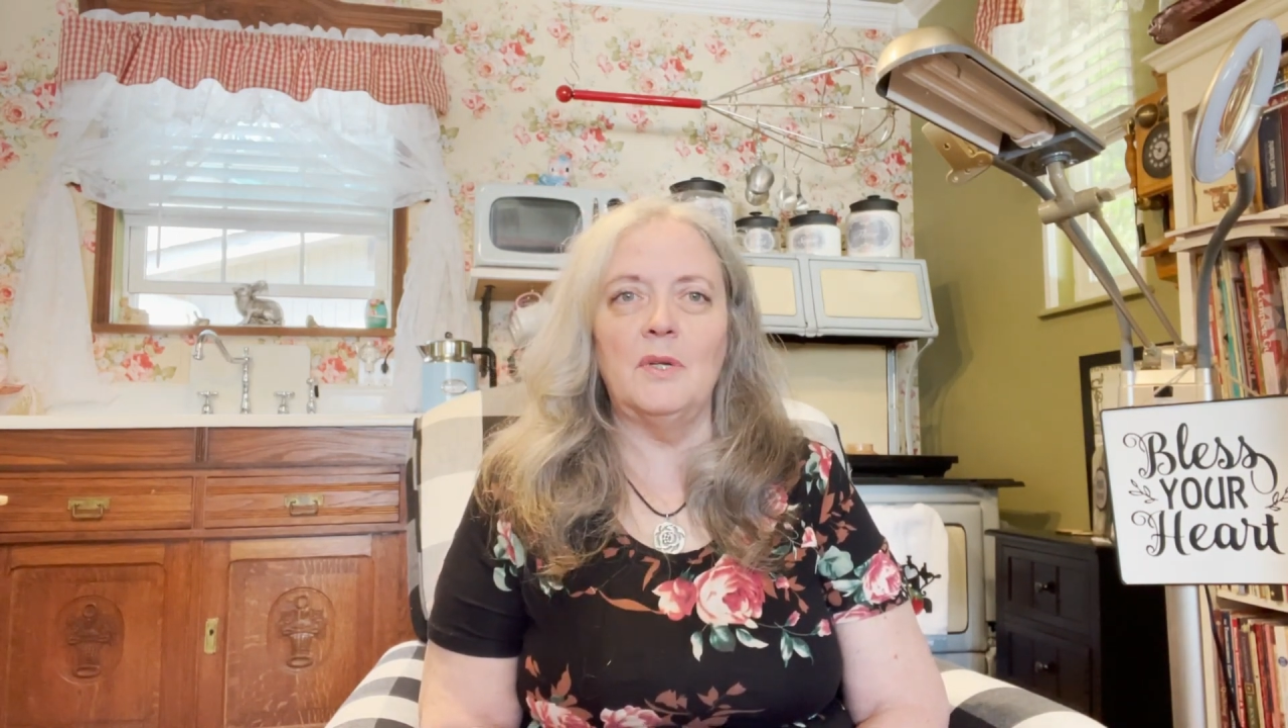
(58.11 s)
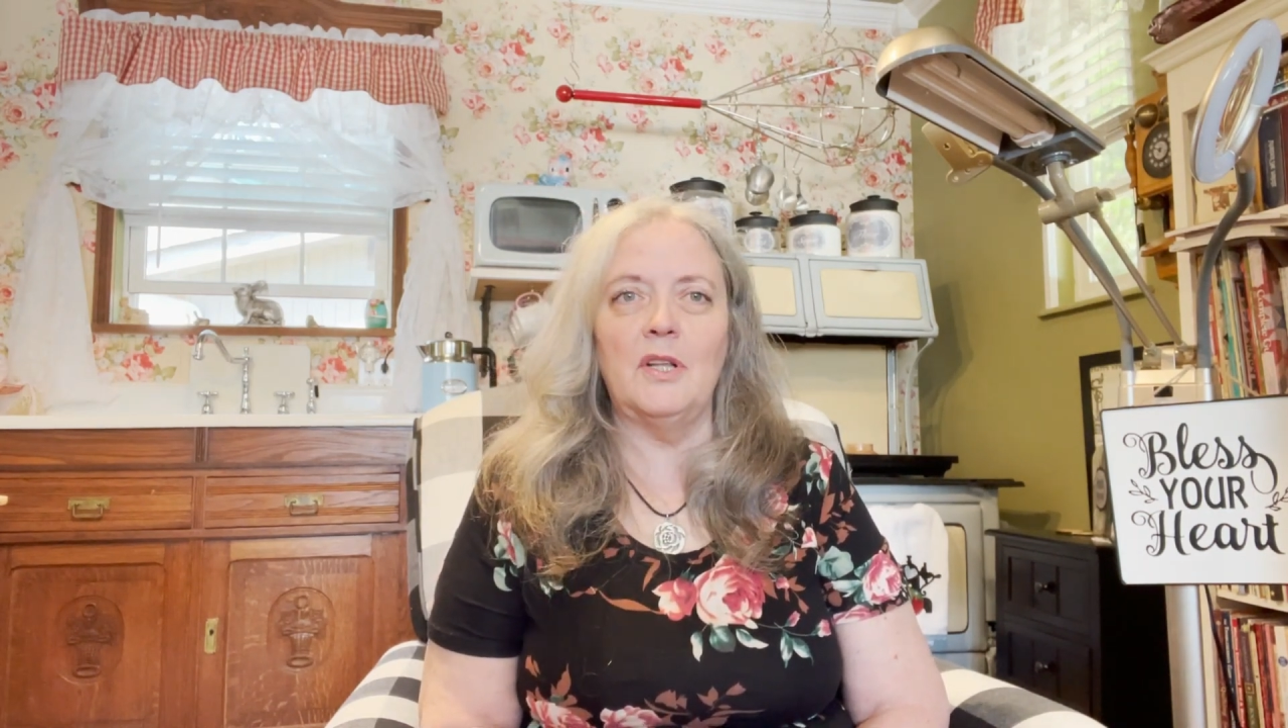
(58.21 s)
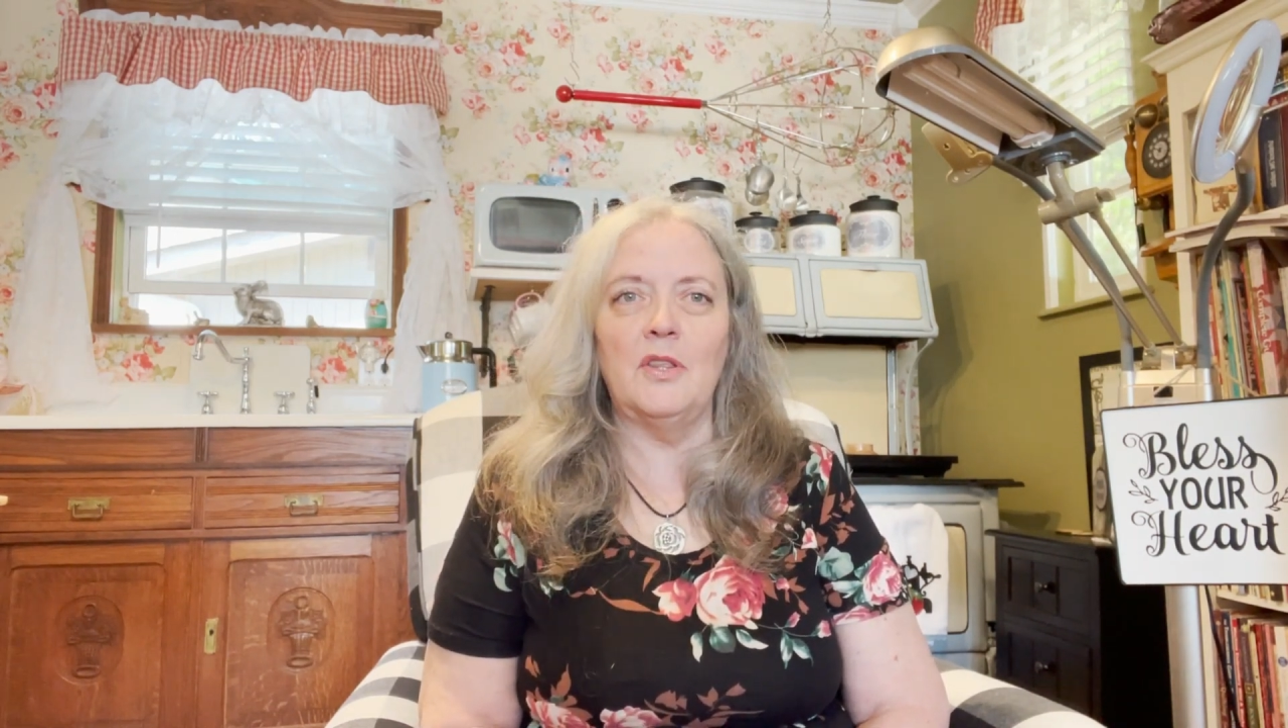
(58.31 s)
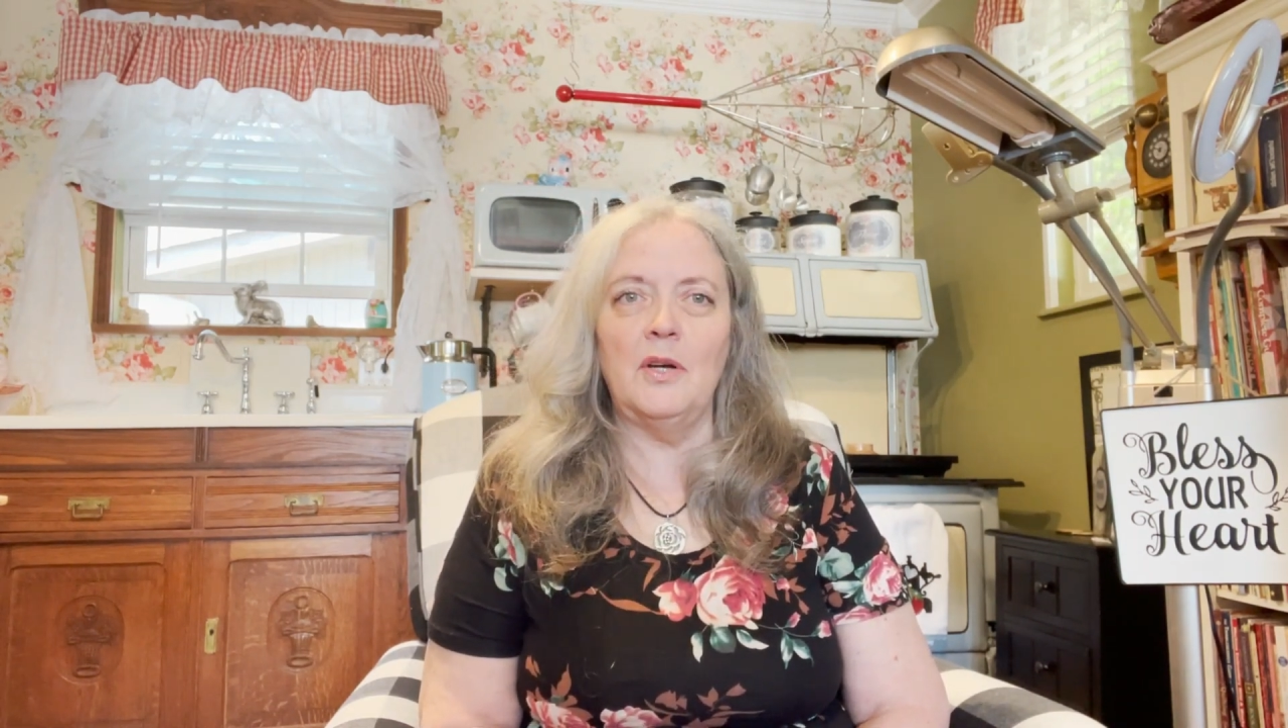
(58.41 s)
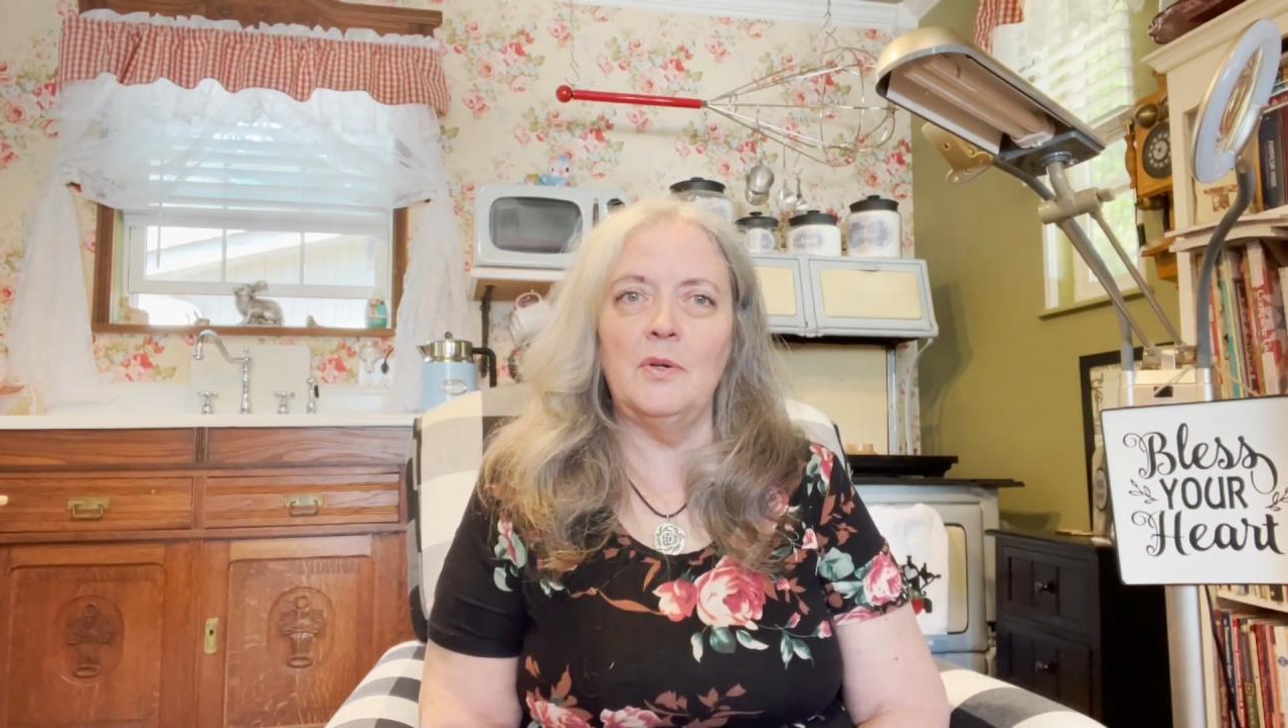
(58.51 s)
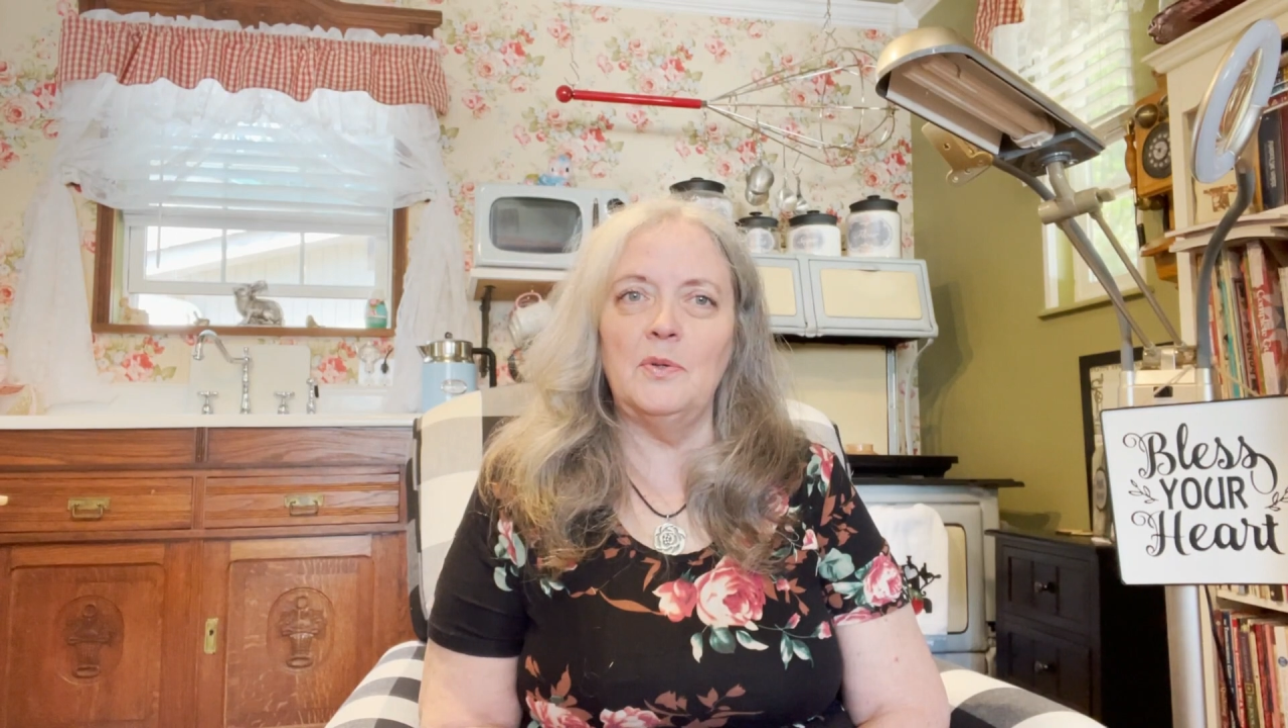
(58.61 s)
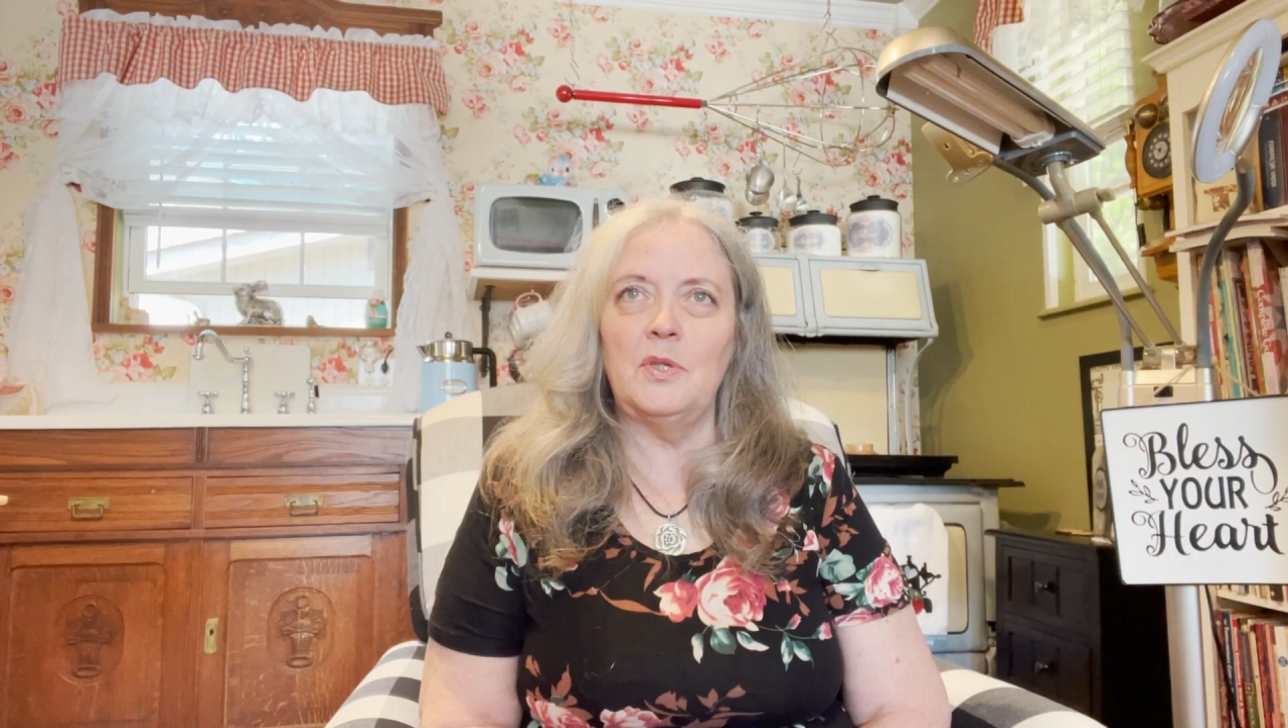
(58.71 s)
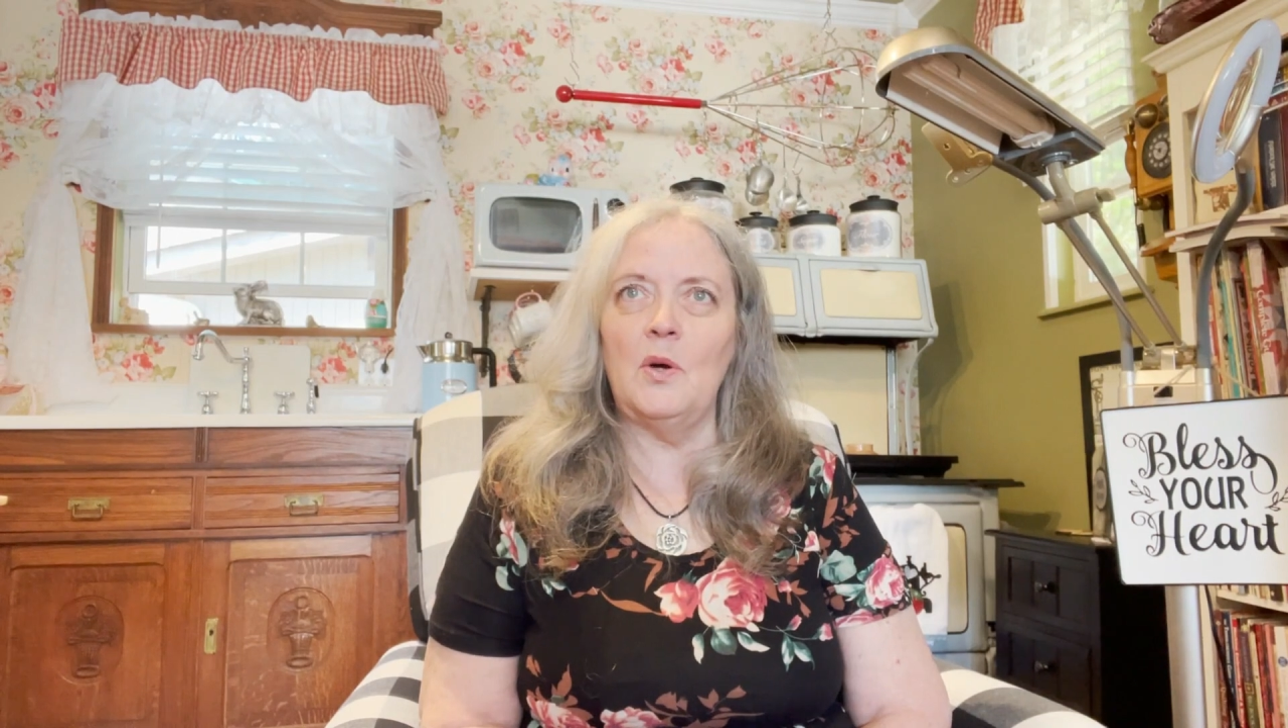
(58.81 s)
one of those.